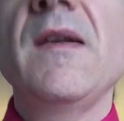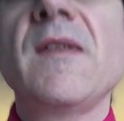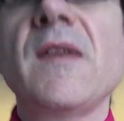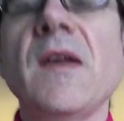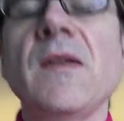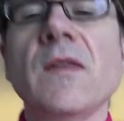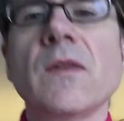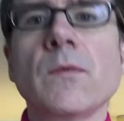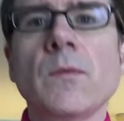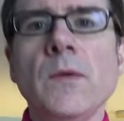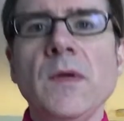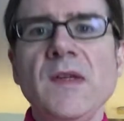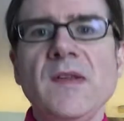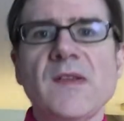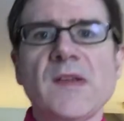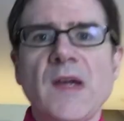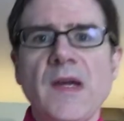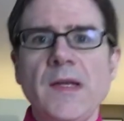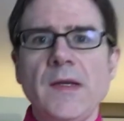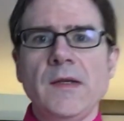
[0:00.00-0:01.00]
is a
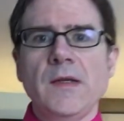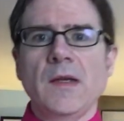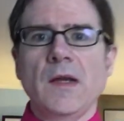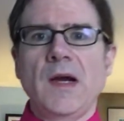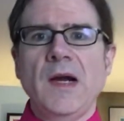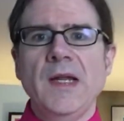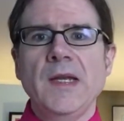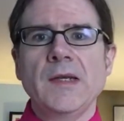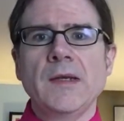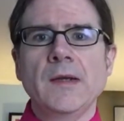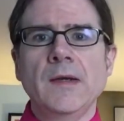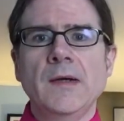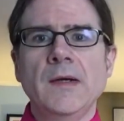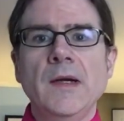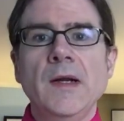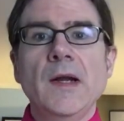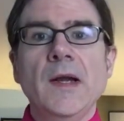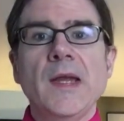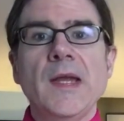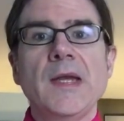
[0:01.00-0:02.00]
3-sided knot.
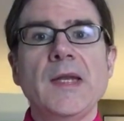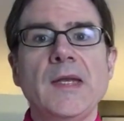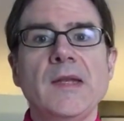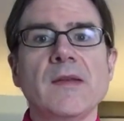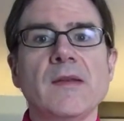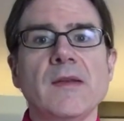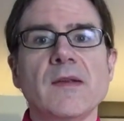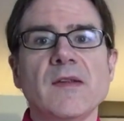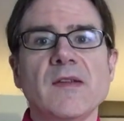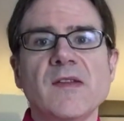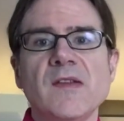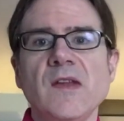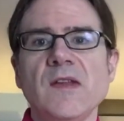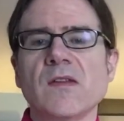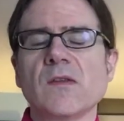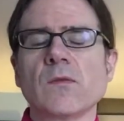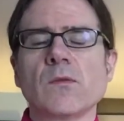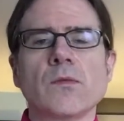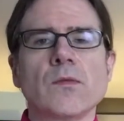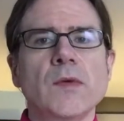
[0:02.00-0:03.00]
It
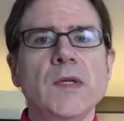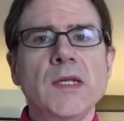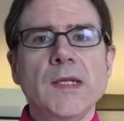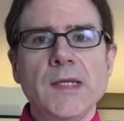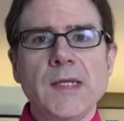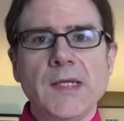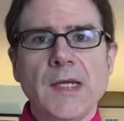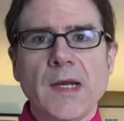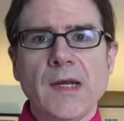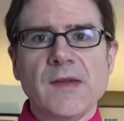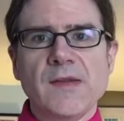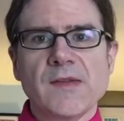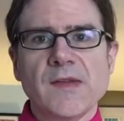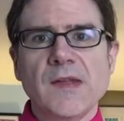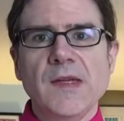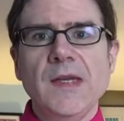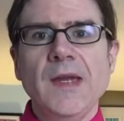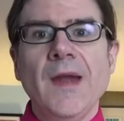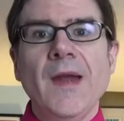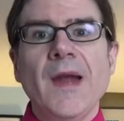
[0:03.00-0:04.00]
sits really
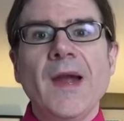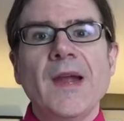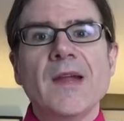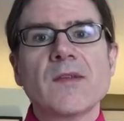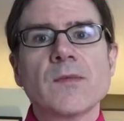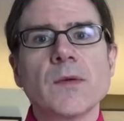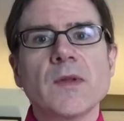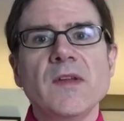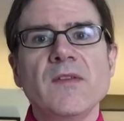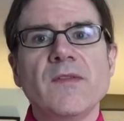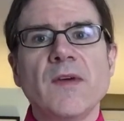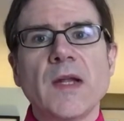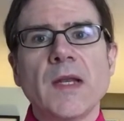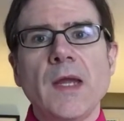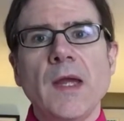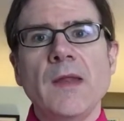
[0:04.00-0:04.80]
nicely. It's really fun,